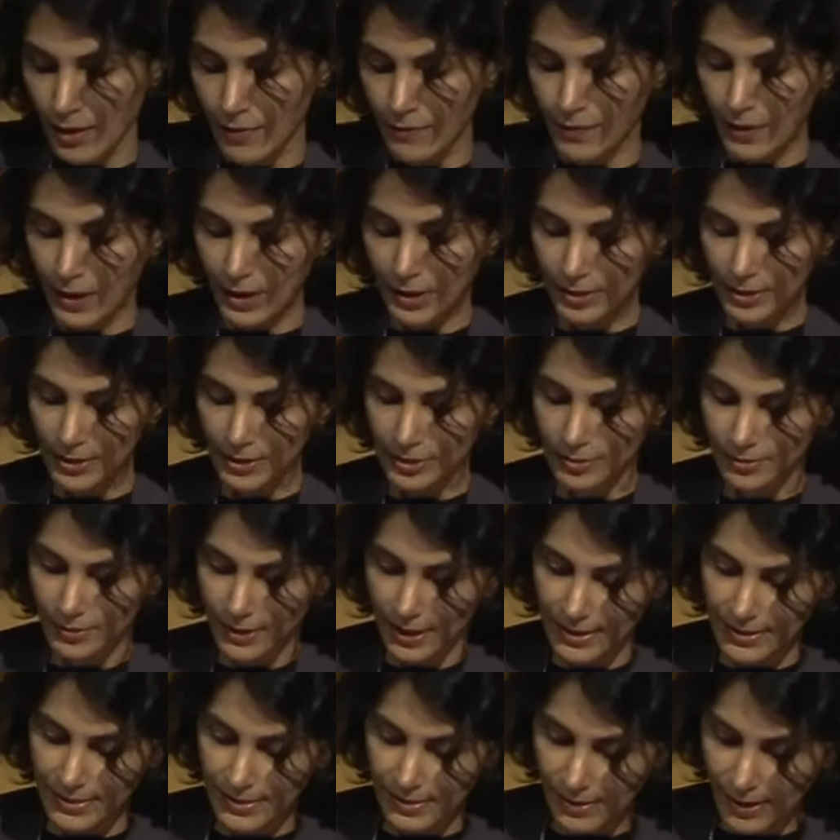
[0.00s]
Following
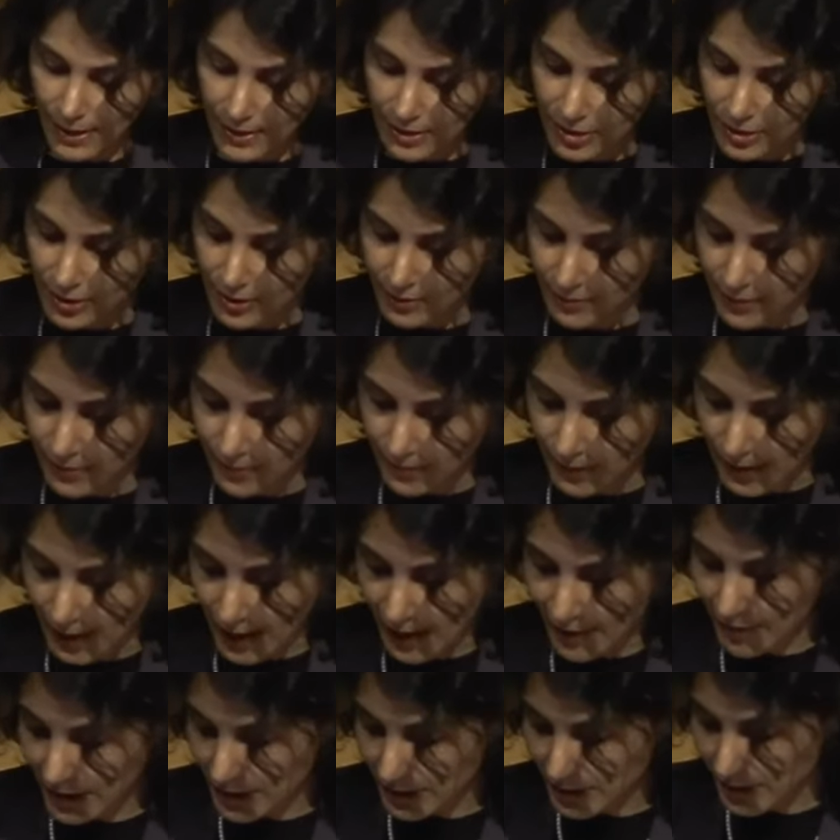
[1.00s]
tonight's lecture, we will have our